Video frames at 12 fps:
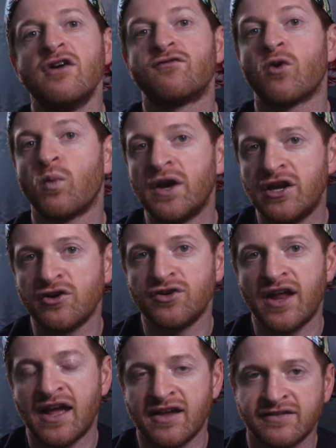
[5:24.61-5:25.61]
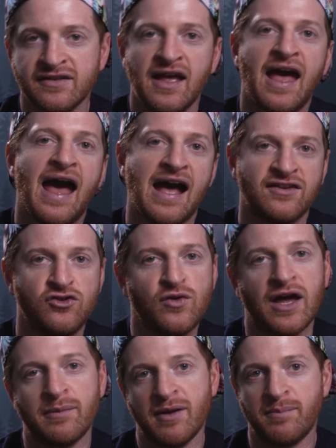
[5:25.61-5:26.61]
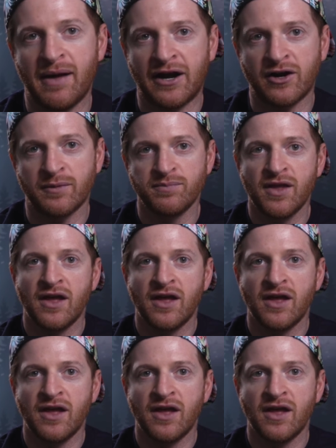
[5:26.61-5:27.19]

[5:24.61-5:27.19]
for windier days as you get a bit better.